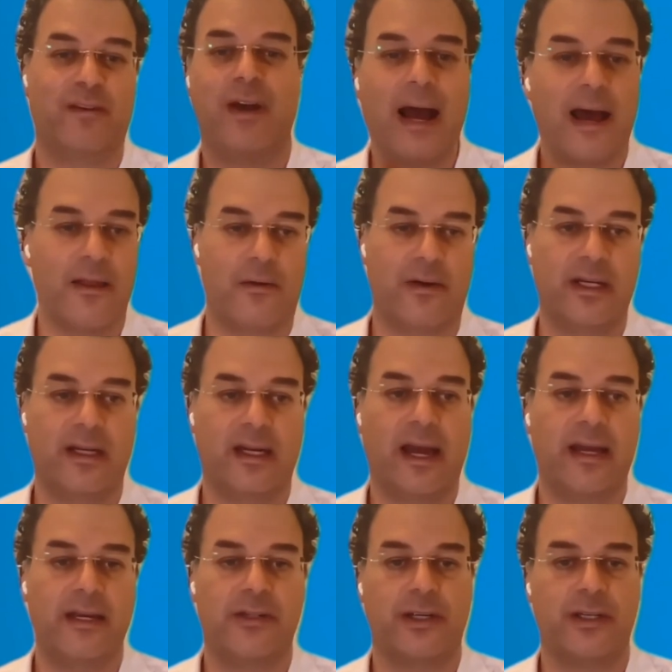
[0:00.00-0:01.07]
for other
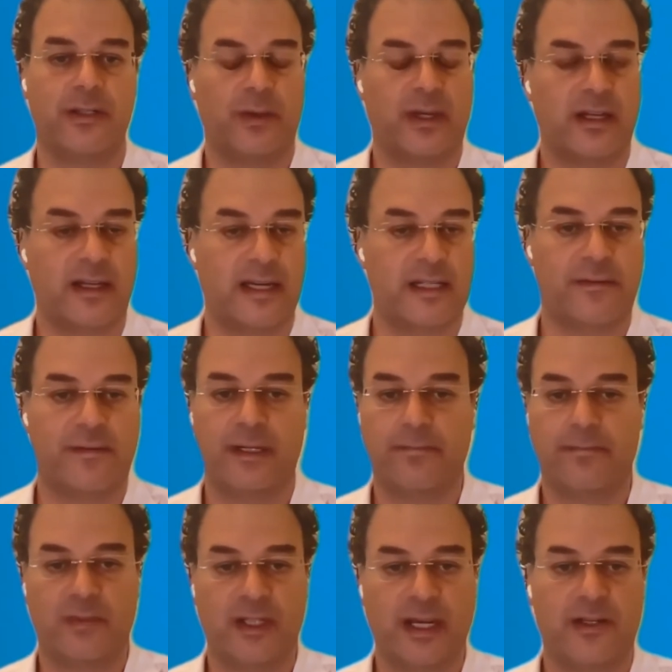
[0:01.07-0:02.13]
indications, whether that's for